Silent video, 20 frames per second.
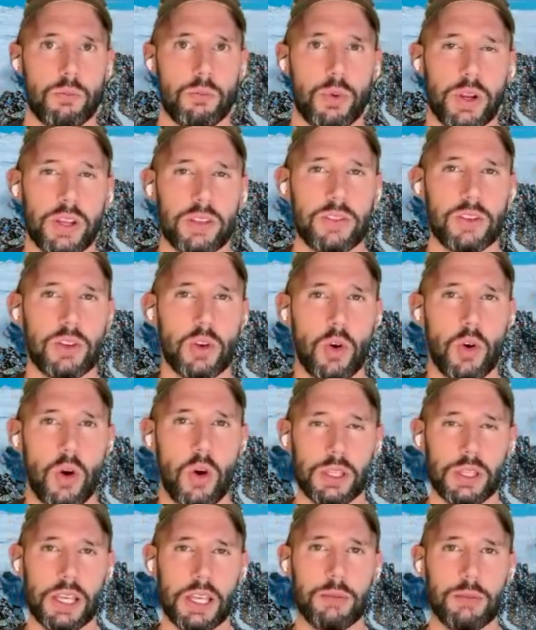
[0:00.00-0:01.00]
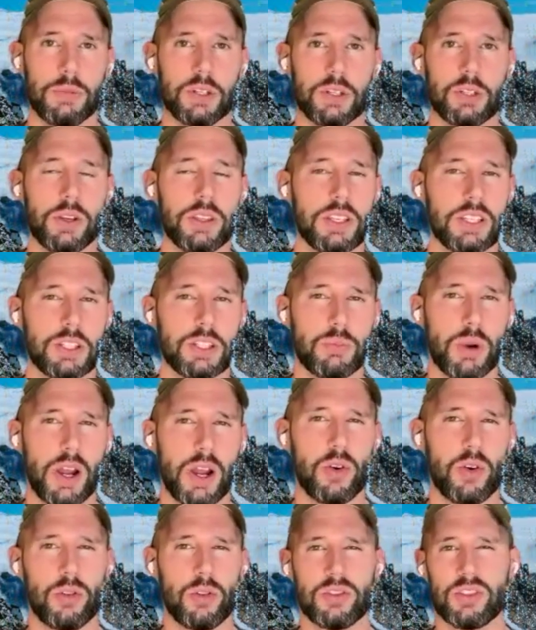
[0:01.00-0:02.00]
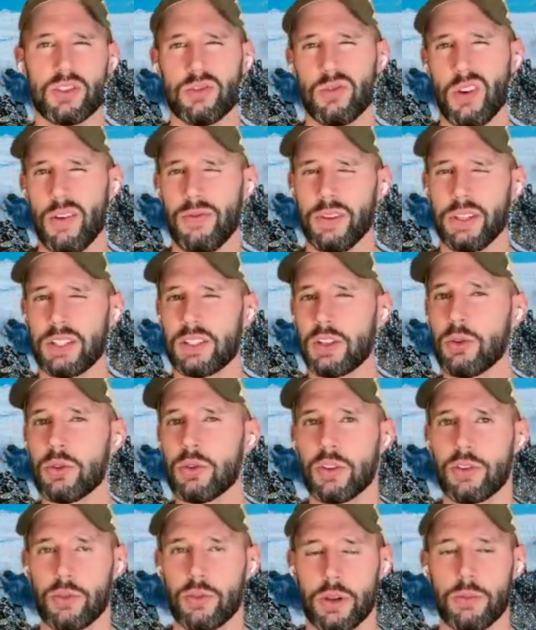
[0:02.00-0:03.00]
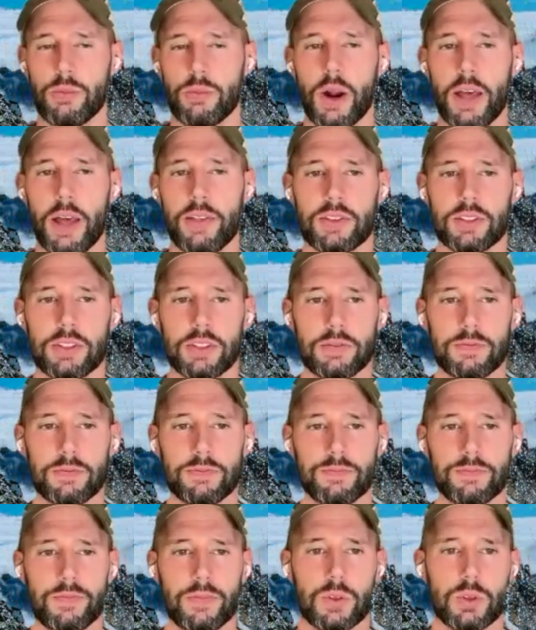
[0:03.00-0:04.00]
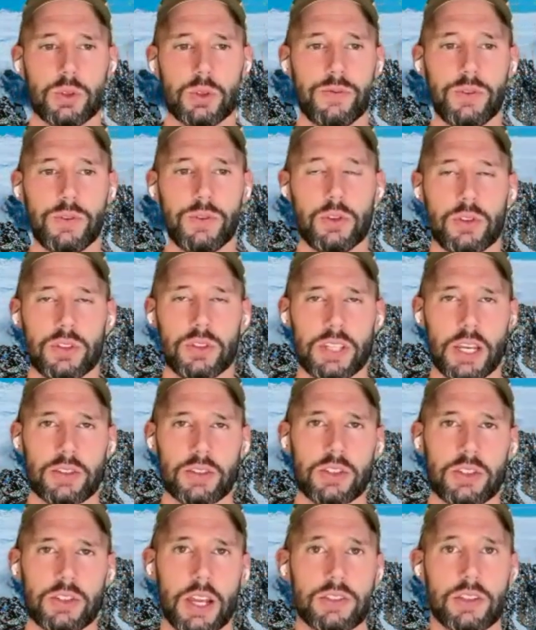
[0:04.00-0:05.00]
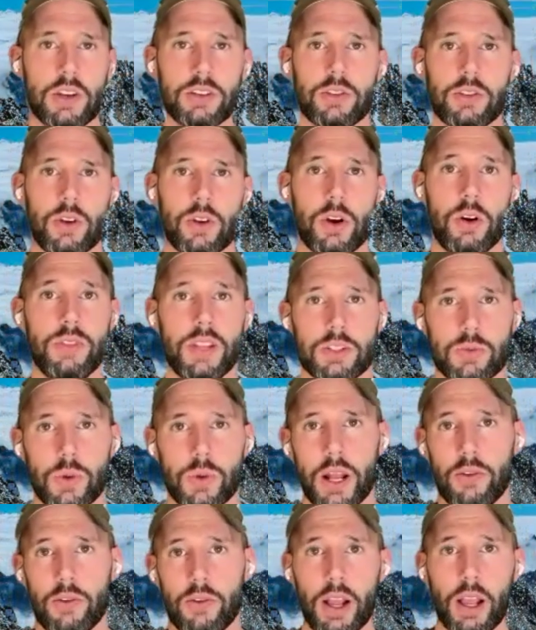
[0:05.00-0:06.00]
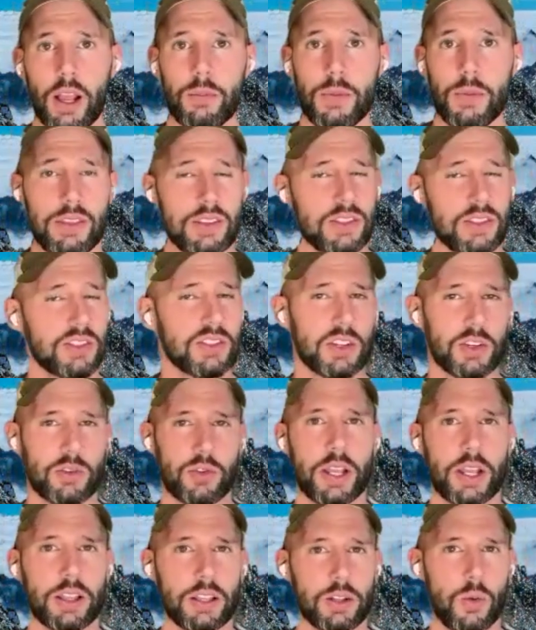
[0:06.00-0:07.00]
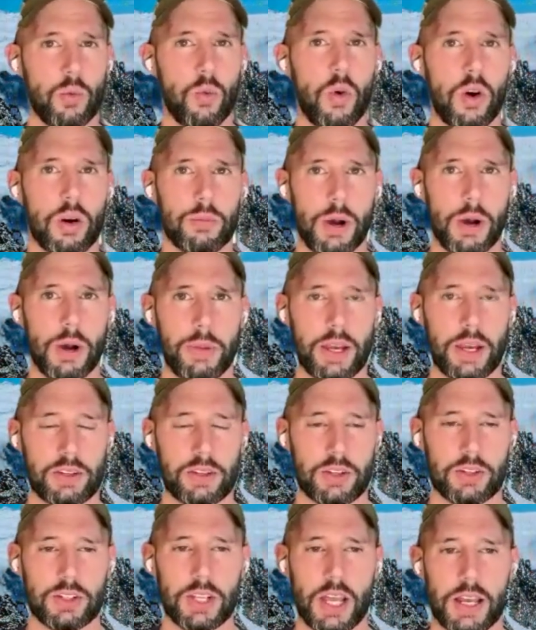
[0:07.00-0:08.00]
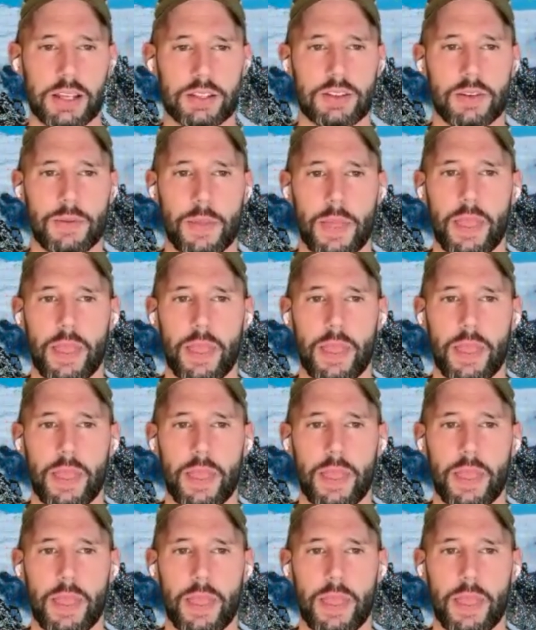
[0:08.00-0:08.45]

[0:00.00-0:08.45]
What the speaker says: Breathe normally in between these breath holds, roughly 2 to 3 breaths. If you do this exercise on your own, that's what I recommend. This is a great little warm-up exercise.